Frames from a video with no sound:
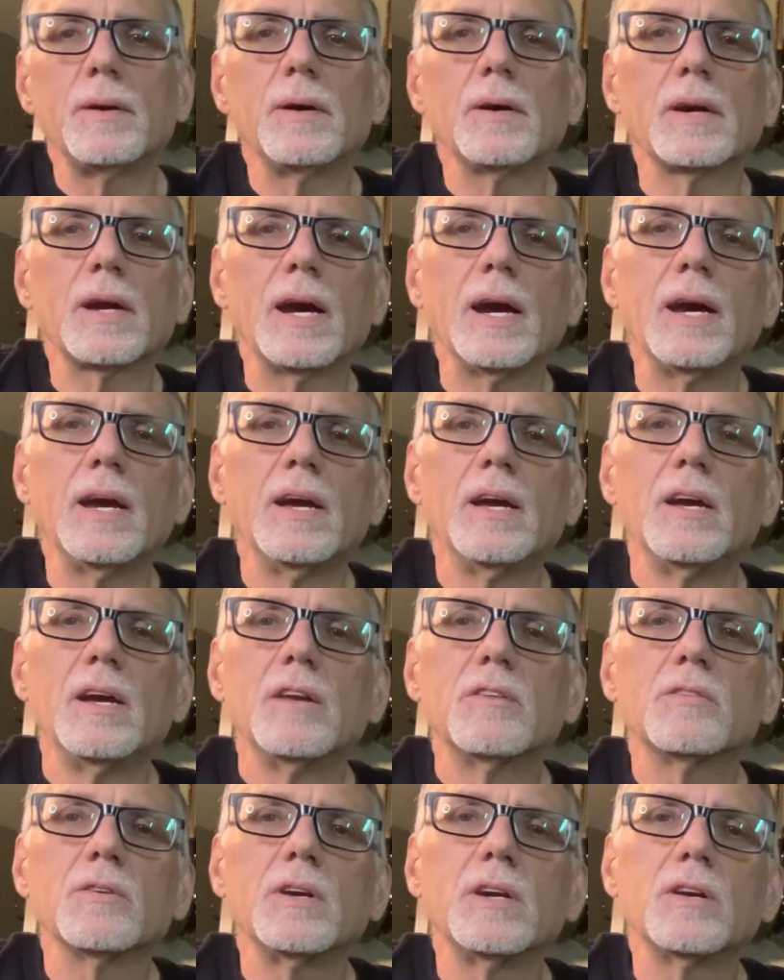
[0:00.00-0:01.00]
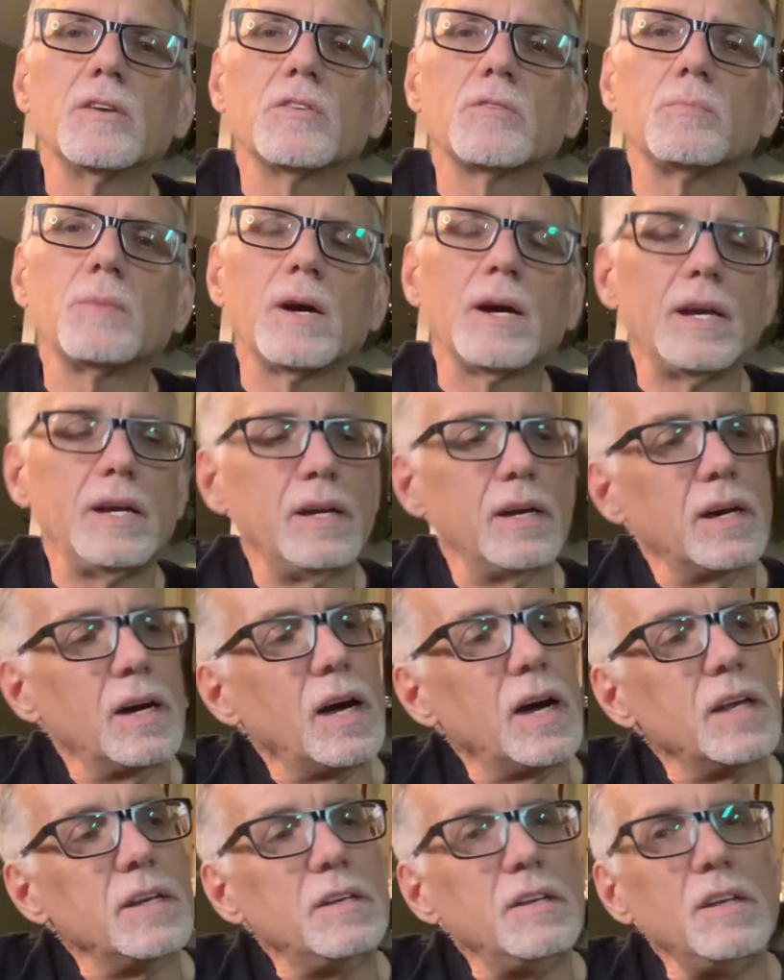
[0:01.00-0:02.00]
Okay, so here's my
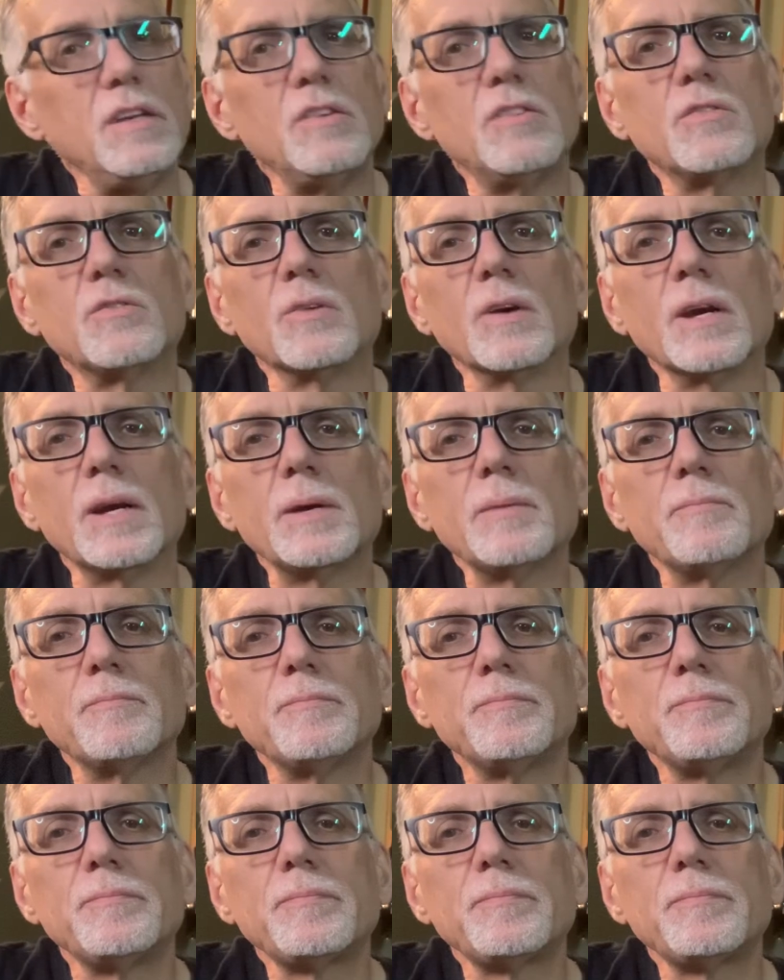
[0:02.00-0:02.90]
D string,